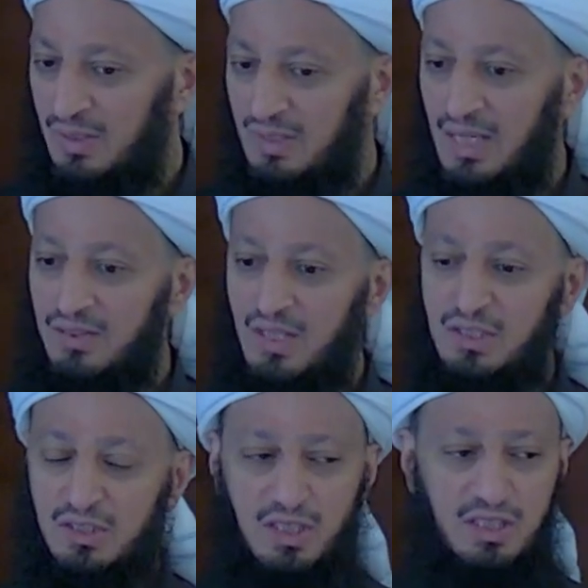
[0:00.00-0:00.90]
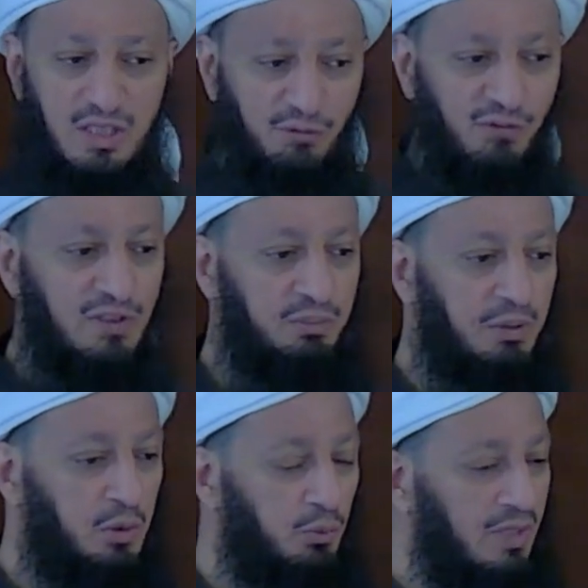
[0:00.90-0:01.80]
And this is the difference
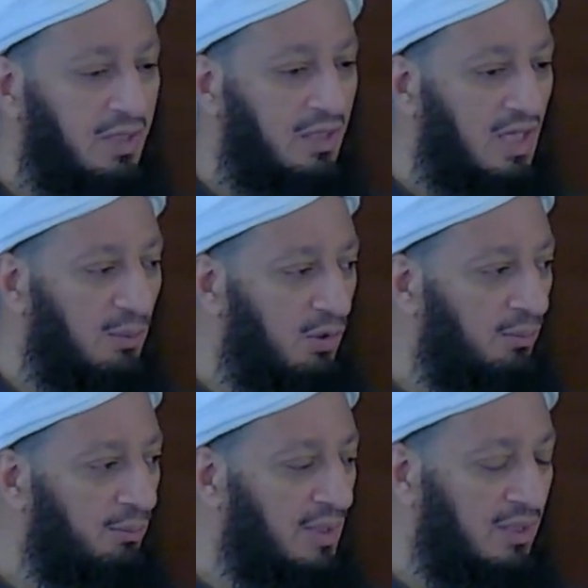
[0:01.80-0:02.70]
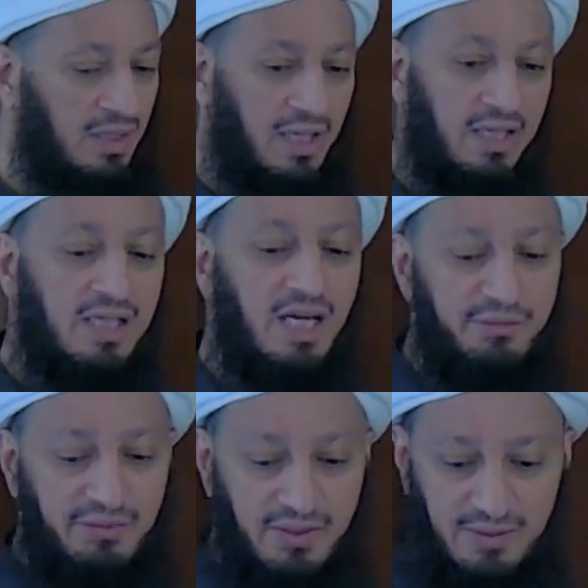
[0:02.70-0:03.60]
between a mu'min and a kafir.